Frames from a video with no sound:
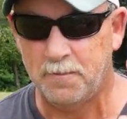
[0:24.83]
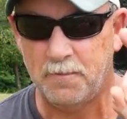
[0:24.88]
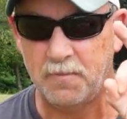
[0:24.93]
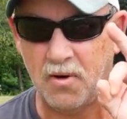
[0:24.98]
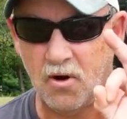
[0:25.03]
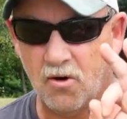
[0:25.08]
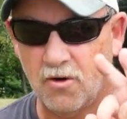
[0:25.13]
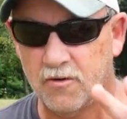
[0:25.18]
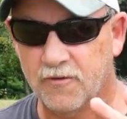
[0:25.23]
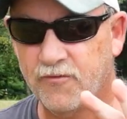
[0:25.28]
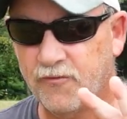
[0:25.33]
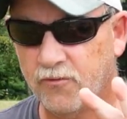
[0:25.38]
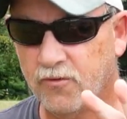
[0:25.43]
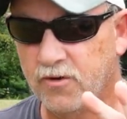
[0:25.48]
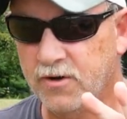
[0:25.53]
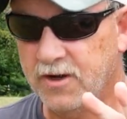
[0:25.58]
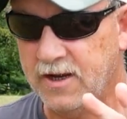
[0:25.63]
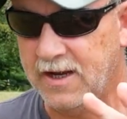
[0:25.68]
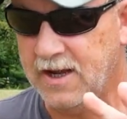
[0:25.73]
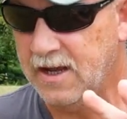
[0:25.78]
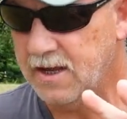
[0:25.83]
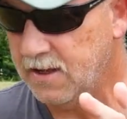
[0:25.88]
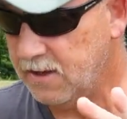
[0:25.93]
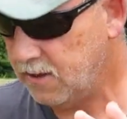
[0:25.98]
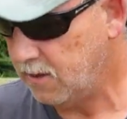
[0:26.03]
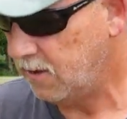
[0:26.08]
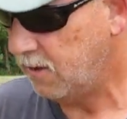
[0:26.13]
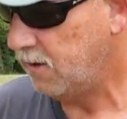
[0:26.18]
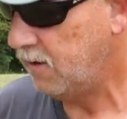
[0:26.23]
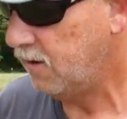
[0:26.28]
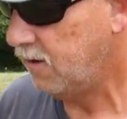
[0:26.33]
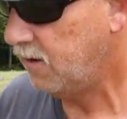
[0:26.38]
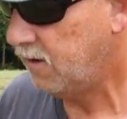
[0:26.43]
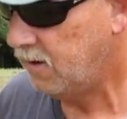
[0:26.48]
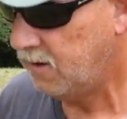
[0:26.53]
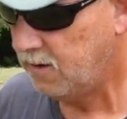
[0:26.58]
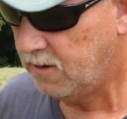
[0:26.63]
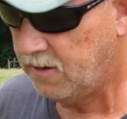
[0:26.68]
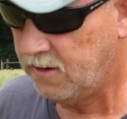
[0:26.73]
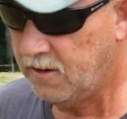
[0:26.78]
part 3
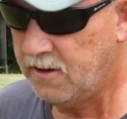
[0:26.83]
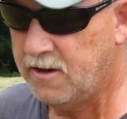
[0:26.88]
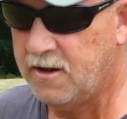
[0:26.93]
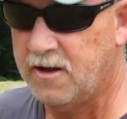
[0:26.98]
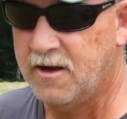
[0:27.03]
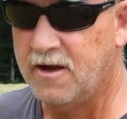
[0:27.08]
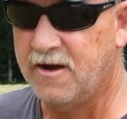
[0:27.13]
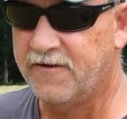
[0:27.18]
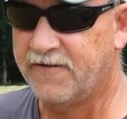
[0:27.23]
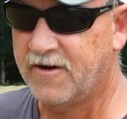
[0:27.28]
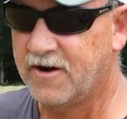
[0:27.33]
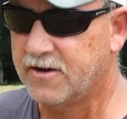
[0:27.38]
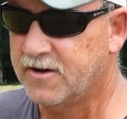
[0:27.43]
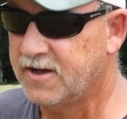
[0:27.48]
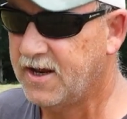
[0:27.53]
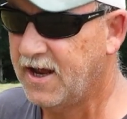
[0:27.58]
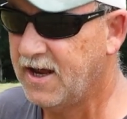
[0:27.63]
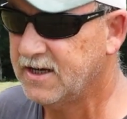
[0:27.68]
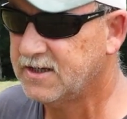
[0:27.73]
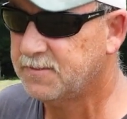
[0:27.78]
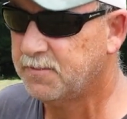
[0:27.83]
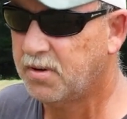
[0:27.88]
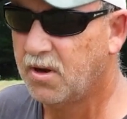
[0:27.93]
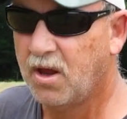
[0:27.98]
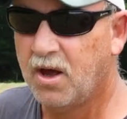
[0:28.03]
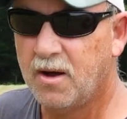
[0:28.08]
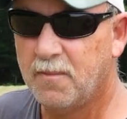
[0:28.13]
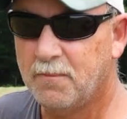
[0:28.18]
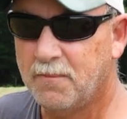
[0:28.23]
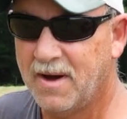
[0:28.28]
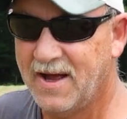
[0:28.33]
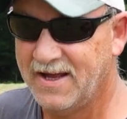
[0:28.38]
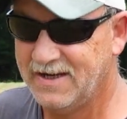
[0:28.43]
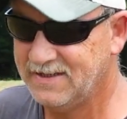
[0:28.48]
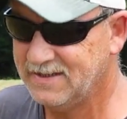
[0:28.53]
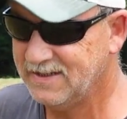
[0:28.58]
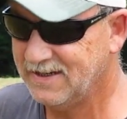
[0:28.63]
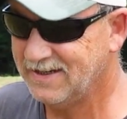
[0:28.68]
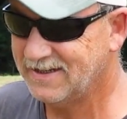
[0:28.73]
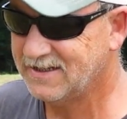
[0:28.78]
of our test plot
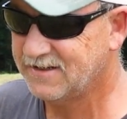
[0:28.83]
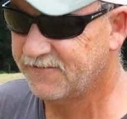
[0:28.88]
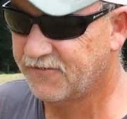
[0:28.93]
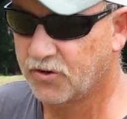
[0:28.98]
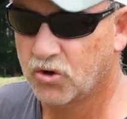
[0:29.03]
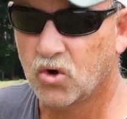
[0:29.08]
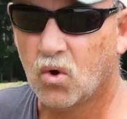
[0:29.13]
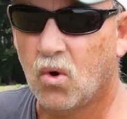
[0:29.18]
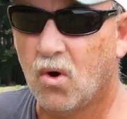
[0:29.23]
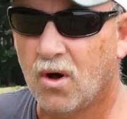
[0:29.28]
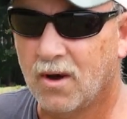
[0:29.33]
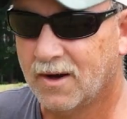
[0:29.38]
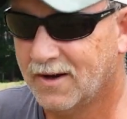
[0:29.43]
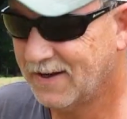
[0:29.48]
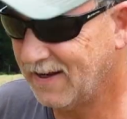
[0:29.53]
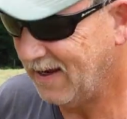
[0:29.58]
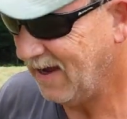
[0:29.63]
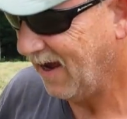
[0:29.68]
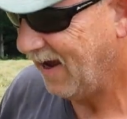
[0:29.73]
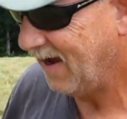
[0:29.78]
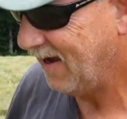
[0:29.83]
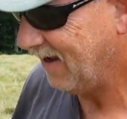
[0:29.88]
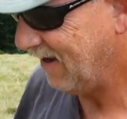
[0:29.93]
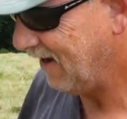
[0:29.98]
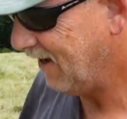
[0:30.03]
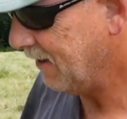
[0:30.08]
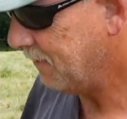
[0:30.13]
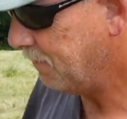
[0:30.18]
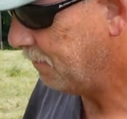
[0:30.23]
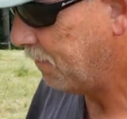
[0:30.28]
basics for quality hay.